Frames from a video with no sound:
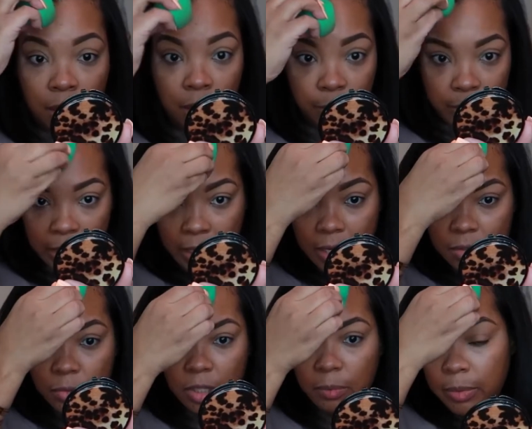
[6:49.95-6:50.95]
man, guys
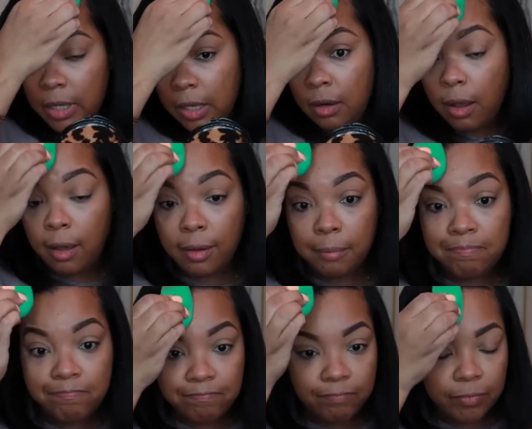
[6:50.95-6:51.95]
really
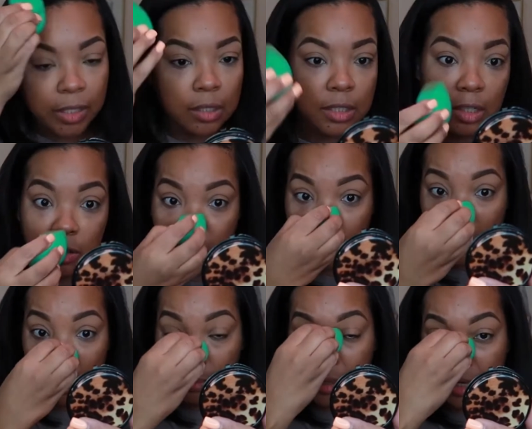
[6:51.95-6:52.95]
been dealing with me
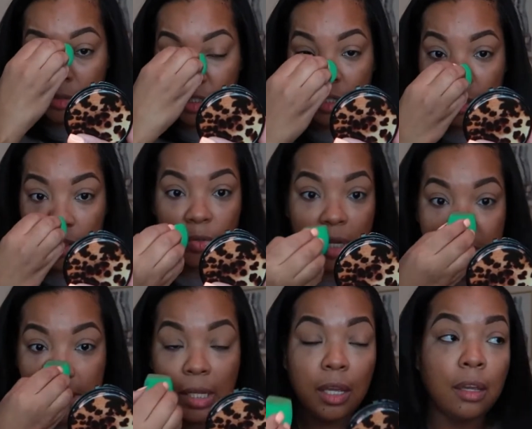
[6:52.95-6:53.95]
about just
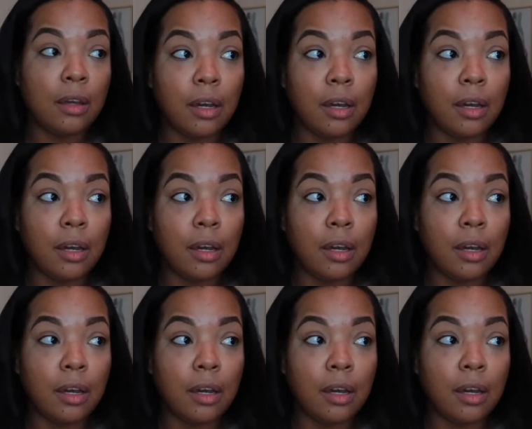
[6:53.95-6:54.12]
addressing